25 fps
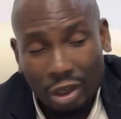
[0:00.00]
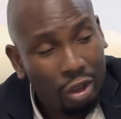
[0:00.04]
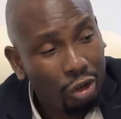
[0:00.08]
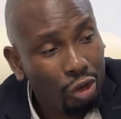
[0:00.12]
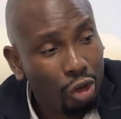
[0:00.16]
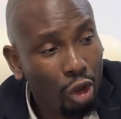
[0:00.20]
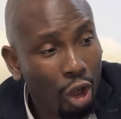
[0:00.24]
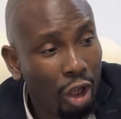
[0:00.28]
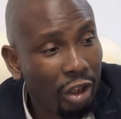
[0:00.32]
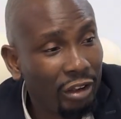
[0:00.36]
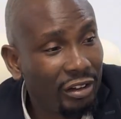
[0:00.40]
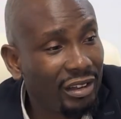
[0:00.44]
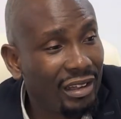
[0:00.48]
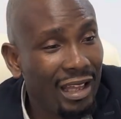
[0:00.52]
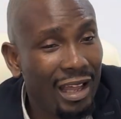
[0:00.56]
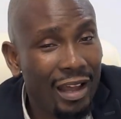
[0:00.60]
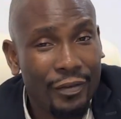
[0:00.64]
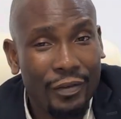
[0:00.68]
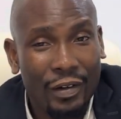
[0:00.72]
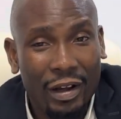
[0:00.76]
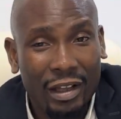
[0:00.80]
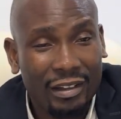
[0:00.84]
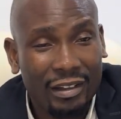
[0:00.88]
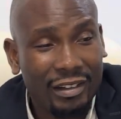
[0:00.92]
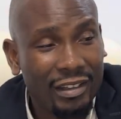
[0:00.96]
Don't
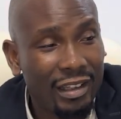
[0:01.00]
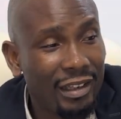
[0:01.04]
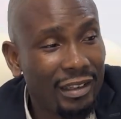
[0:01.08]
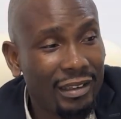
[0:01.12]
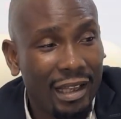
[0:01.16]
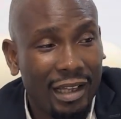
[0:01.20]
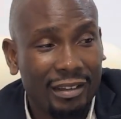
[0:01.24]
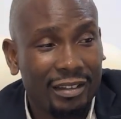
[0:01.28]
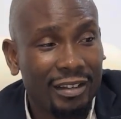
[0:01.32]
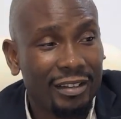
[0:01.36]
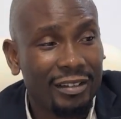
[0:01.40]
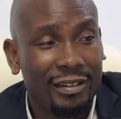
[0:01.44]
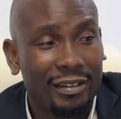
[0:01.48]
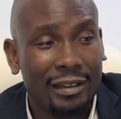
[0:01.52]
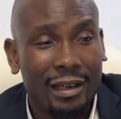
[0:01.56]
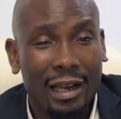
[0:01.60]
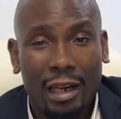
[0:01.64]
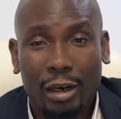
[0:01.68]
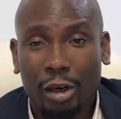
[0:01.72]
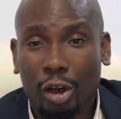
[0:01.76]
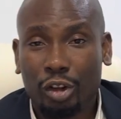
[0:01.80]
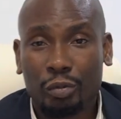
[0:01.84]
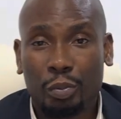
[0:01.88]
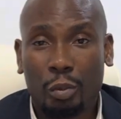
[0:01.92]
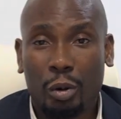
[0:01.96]
ever think that it's
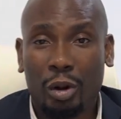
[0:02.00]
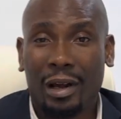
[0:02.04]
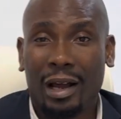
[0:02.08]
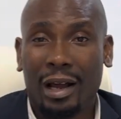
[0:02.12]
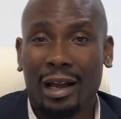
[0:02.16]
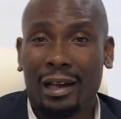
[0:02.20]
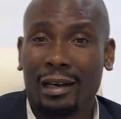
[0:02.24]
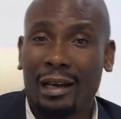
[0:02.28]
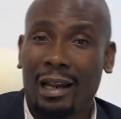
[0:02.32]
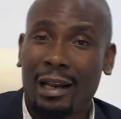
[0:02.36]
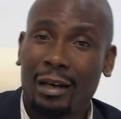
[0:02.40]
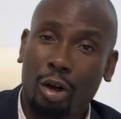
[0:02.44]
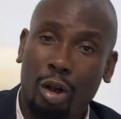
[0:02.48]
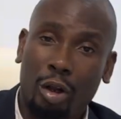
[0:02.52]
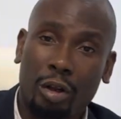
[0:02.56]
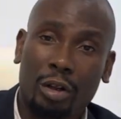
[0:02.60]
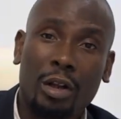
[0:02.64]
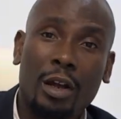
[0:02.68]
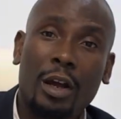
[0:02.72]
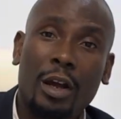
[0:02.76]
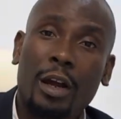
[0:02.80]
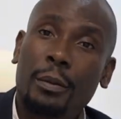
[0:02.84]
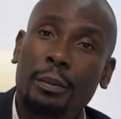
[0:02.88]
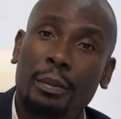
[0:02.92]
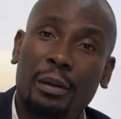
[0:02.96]
landlord's money. And landlord,
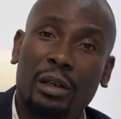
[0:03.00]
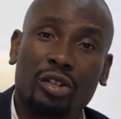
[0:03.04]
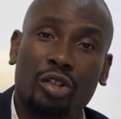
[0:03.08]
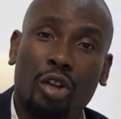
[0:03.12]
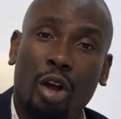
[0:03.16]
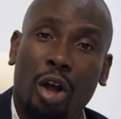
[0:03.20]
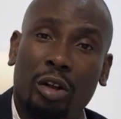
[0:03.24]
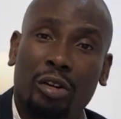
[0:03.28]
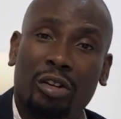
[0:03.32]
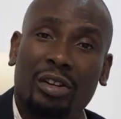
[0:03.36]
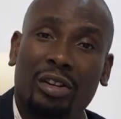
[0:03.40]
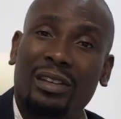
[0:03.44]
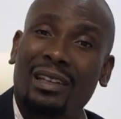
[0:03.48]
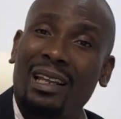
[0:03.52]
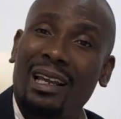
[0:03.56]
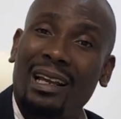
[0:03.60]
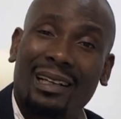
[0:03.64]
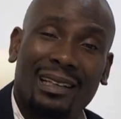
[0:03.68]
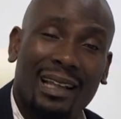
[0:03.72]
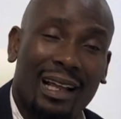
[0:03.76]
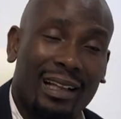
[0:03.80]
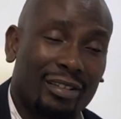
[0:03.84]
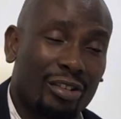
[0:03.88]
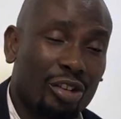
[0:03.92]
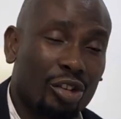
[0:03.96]
please don't think
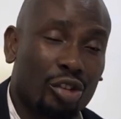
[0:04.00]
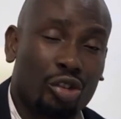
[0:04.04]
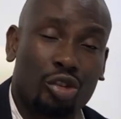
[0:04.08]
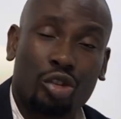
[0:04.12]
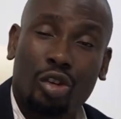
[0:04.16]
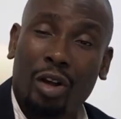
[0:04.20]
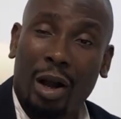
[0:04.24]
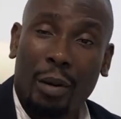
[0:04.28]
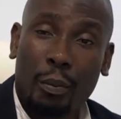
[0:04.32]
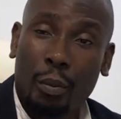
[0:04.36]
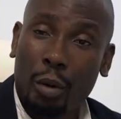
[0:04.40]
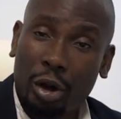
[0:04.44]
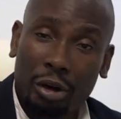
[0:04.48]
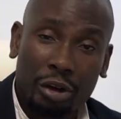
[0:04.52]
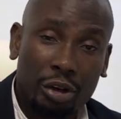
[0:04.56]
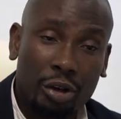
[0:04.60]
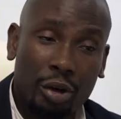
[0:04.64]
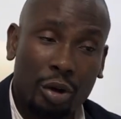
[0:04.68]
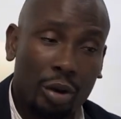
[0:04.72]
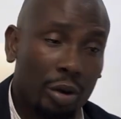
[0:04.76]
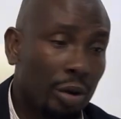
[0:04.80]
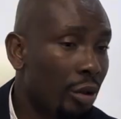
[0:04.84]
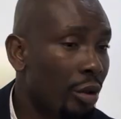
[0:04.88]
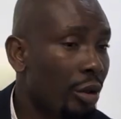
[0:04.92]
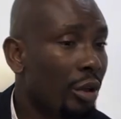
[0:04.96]
that it's your money.